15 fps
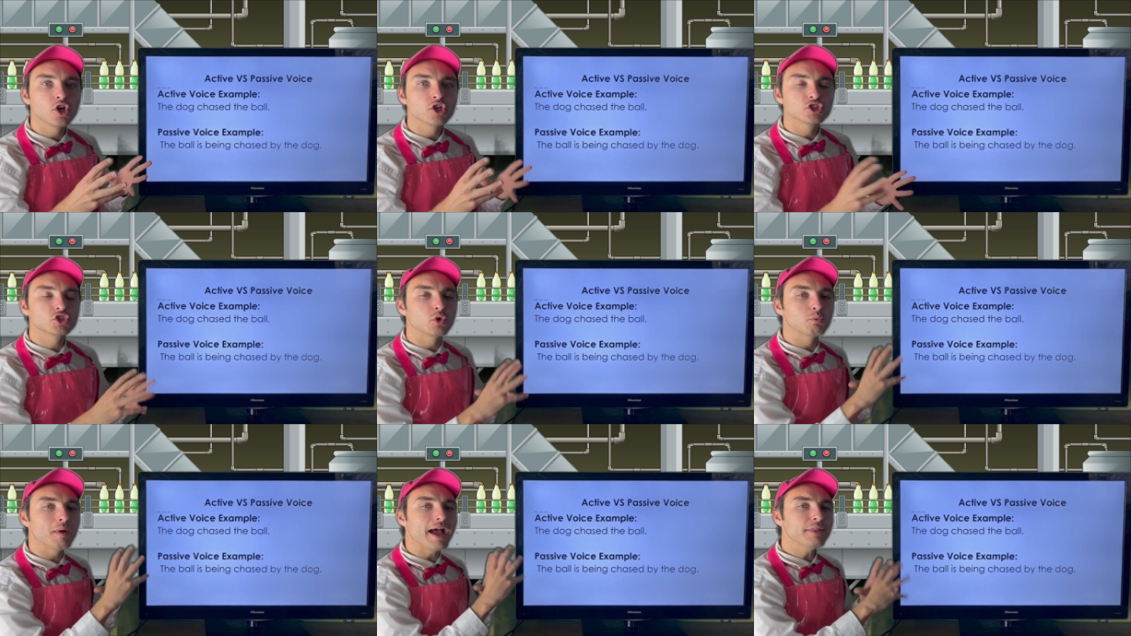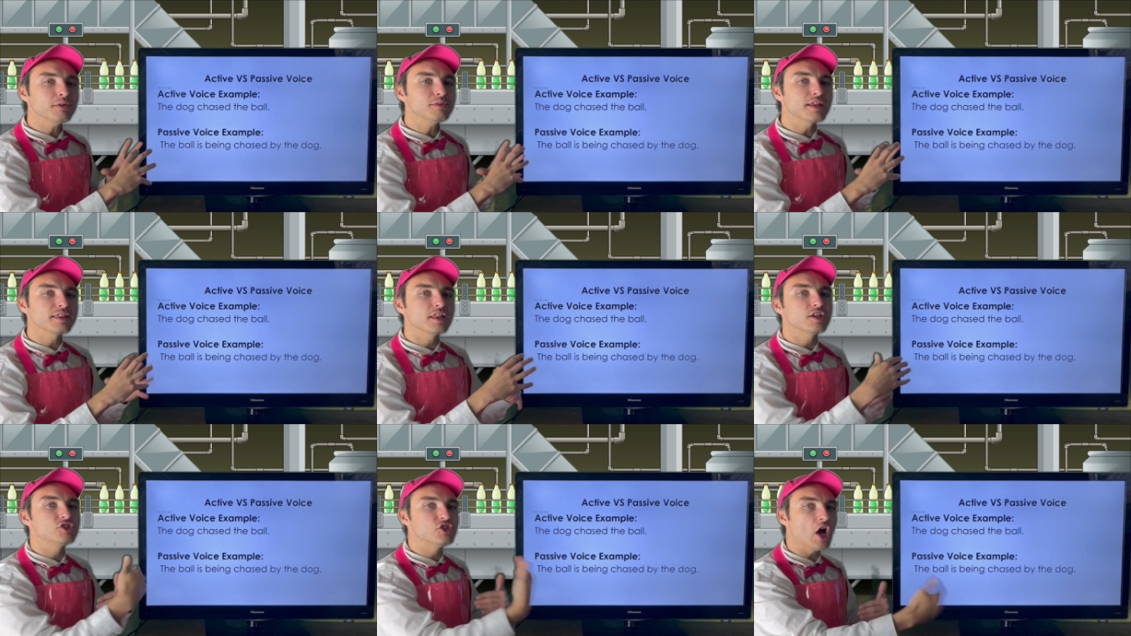So rather than
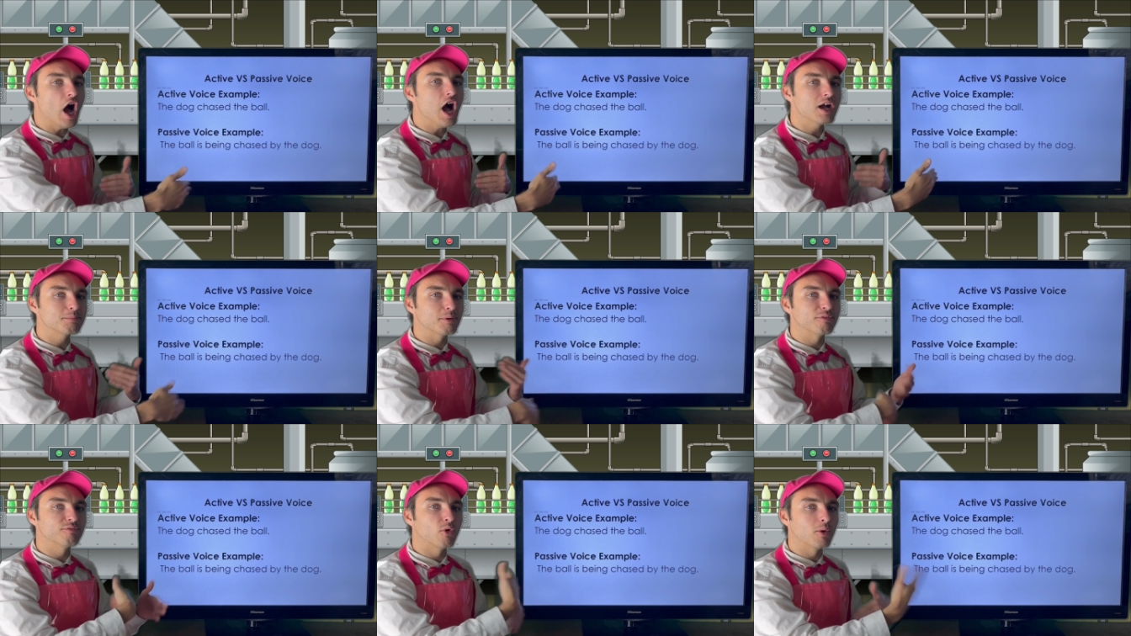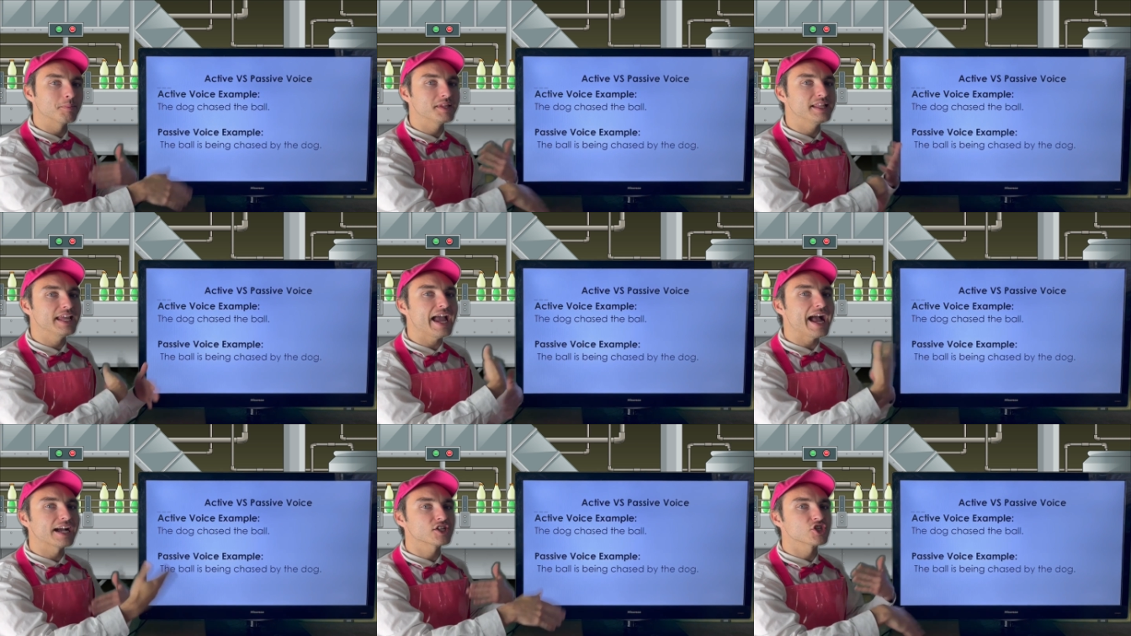the dog performing the
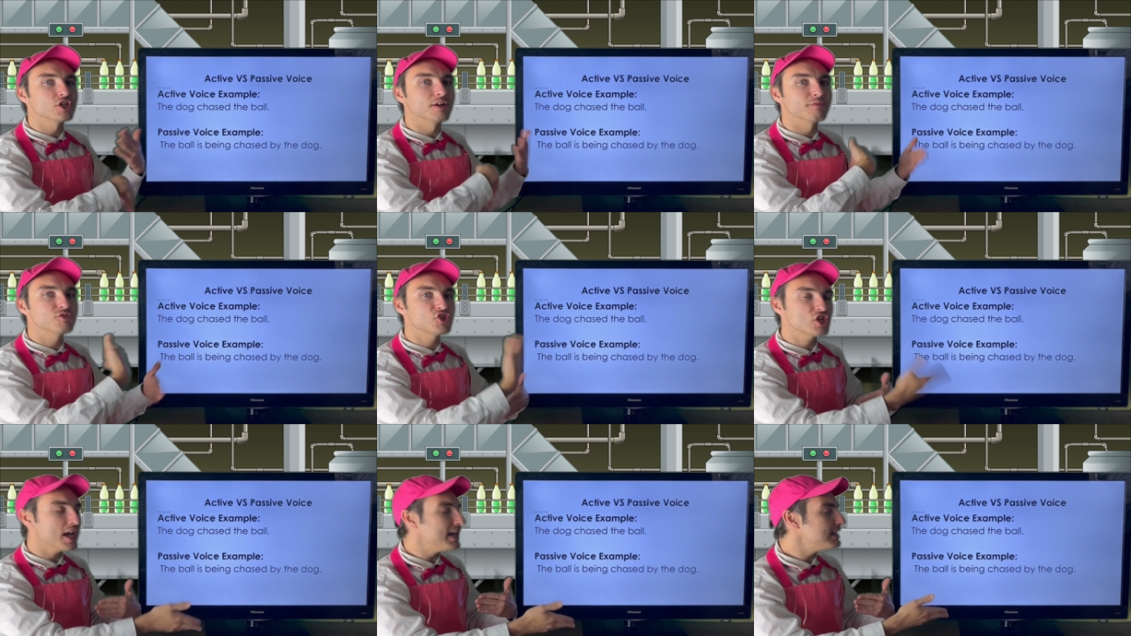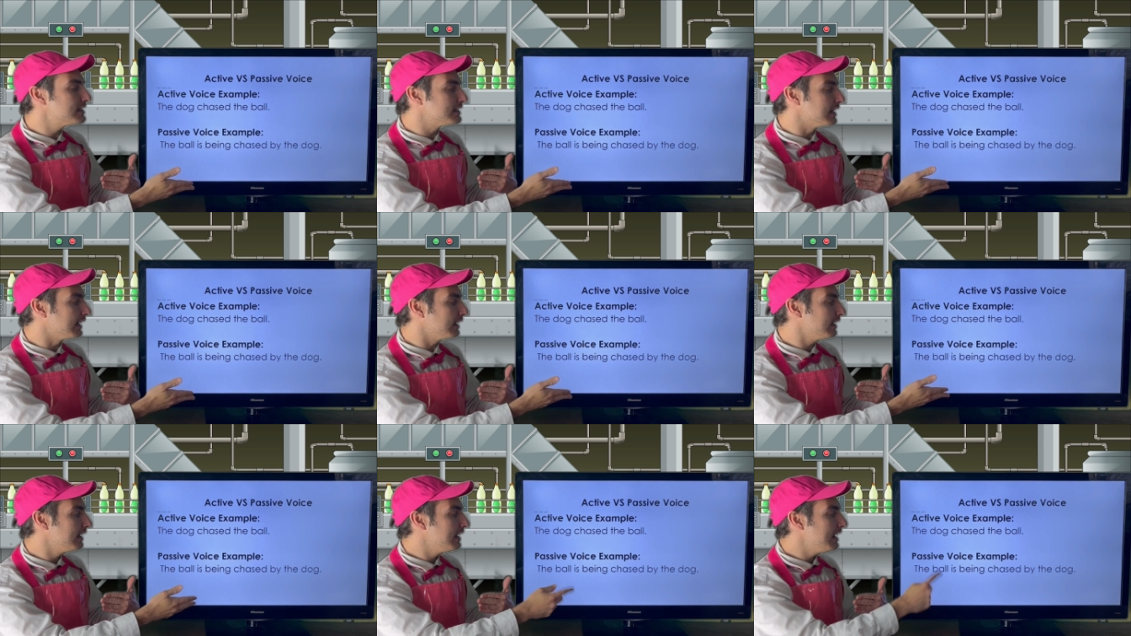action of
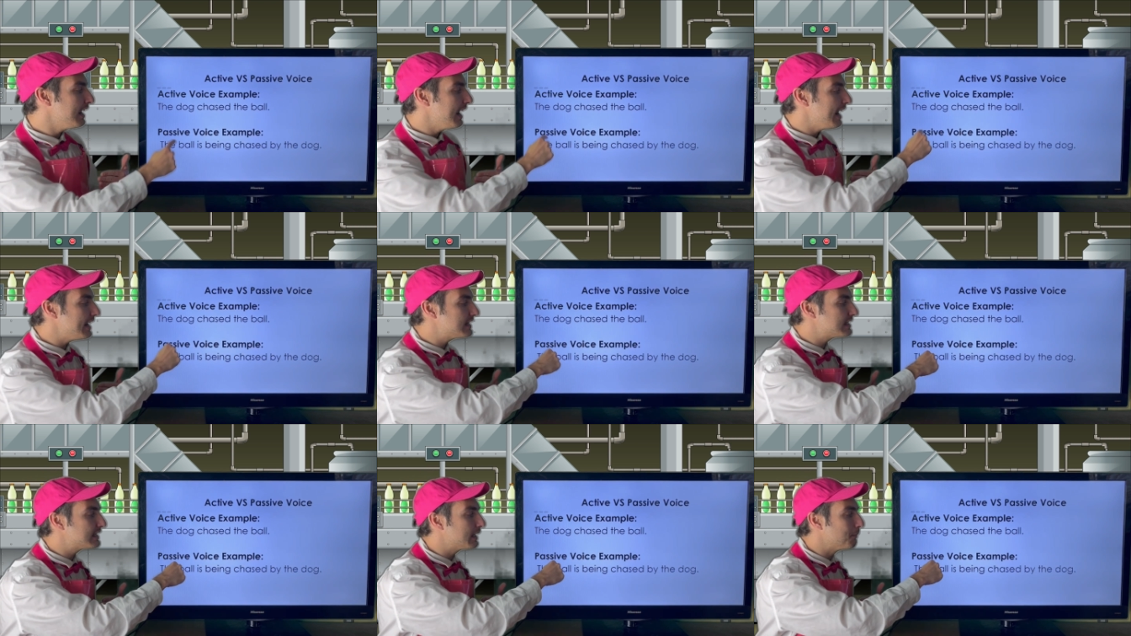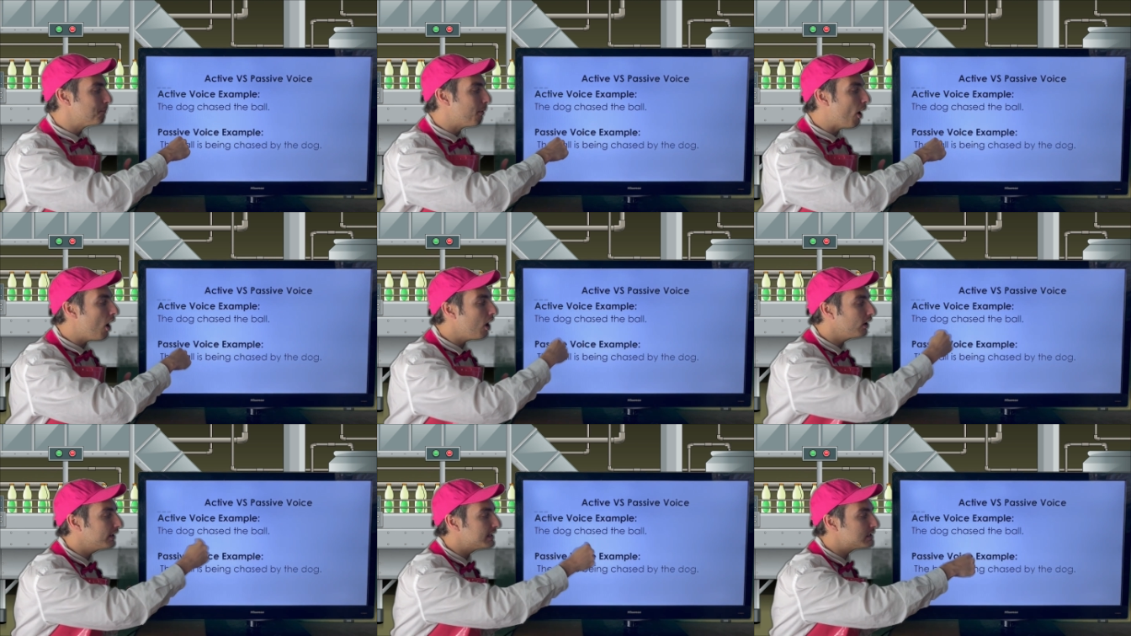chasing, it's the
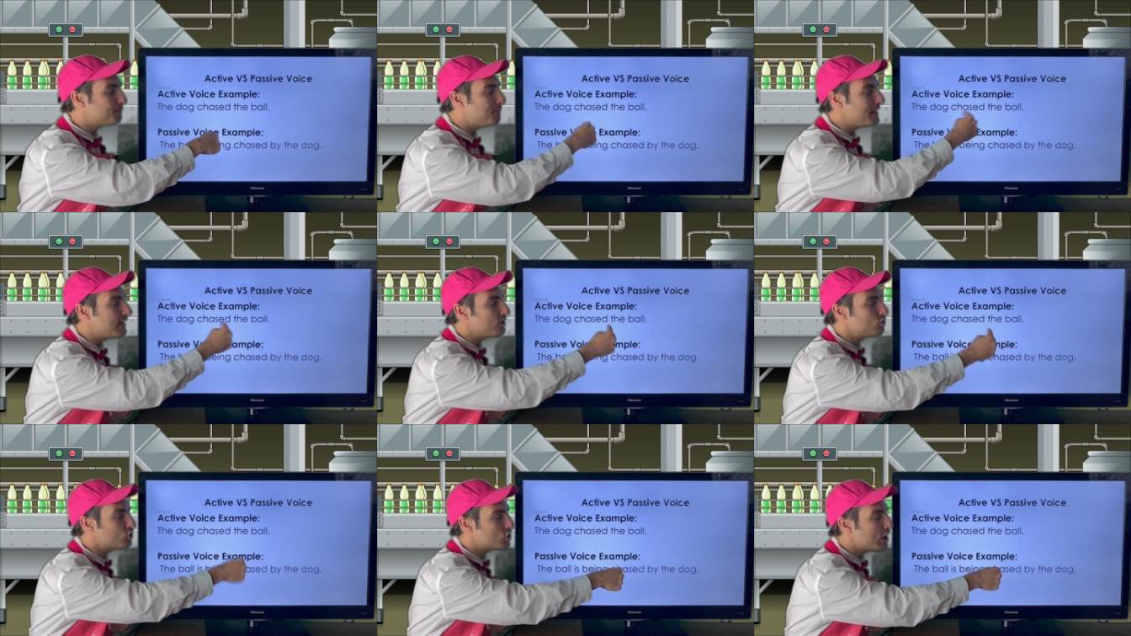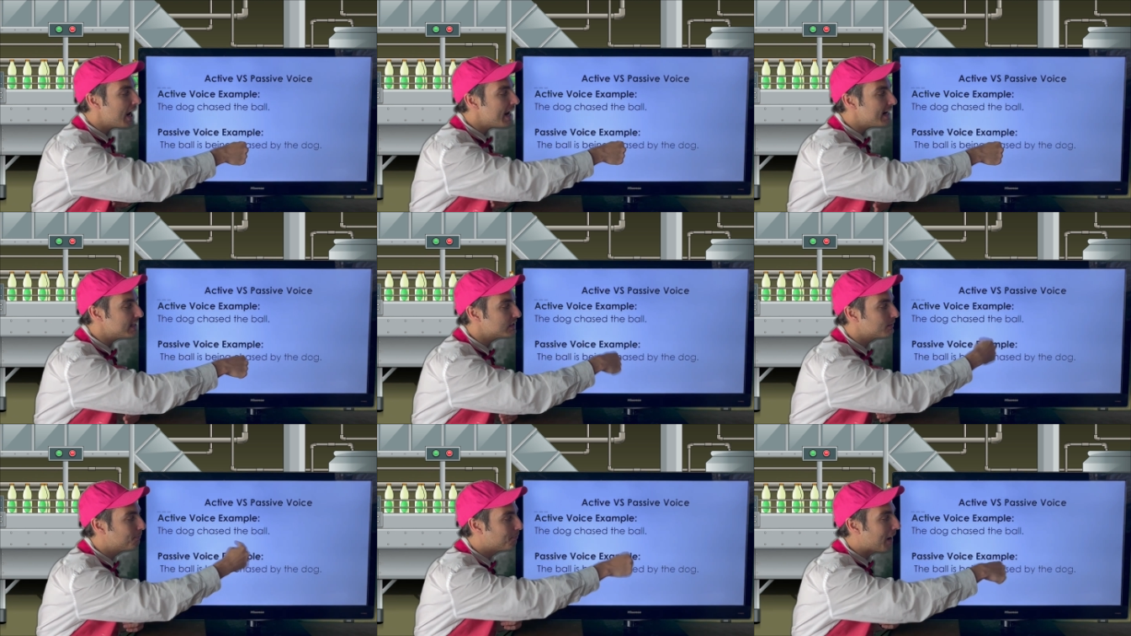ball is being
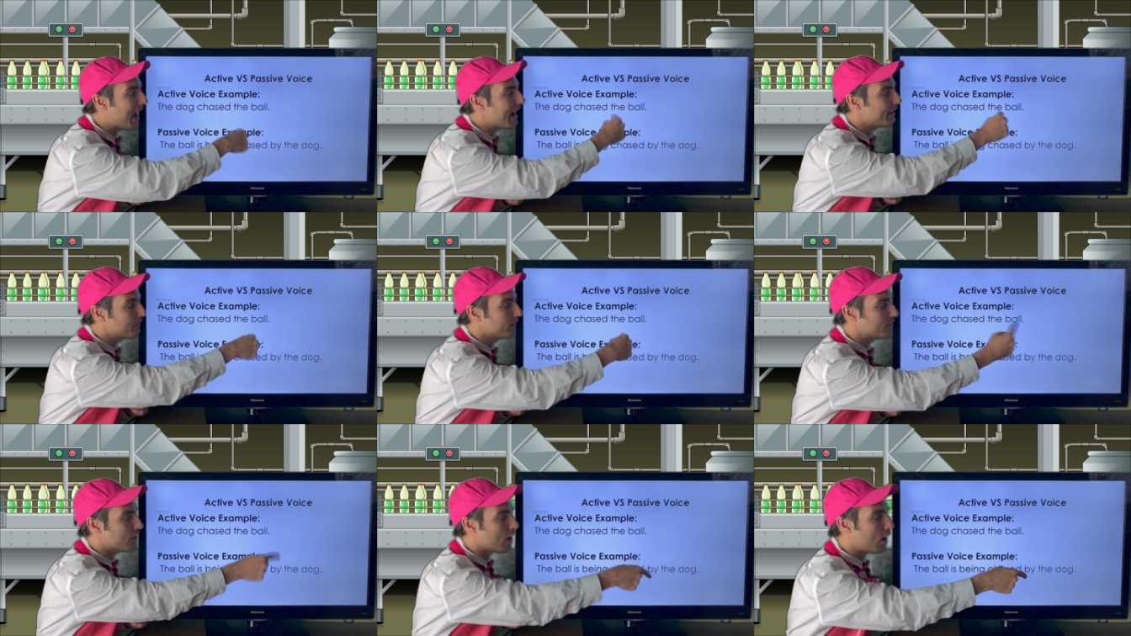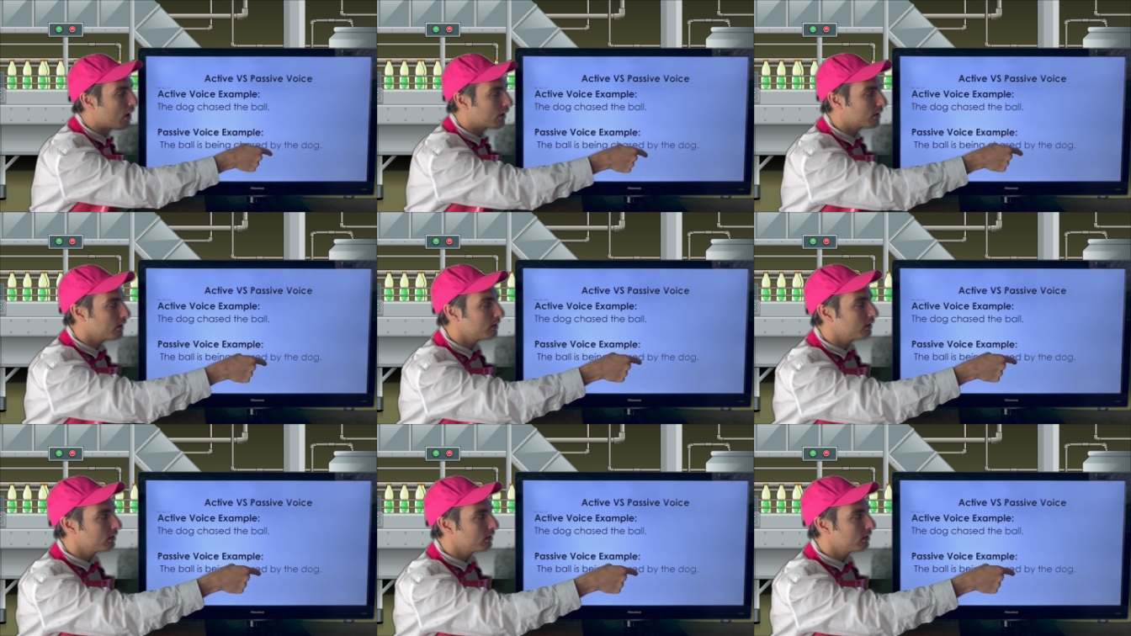chased by the dog.